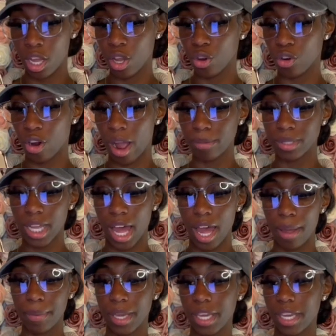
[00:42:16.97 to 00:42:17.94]
crop
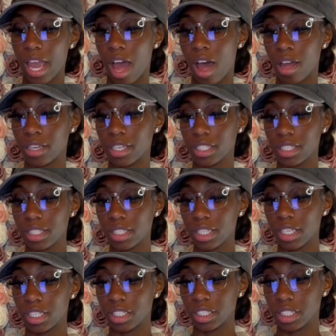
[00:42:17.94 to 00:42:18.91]
top and y'all this is in
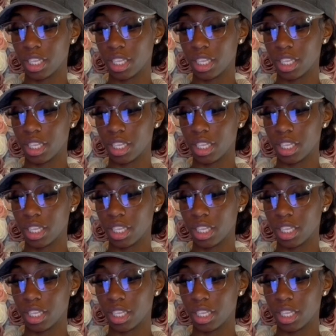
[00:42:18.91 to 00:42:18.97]
the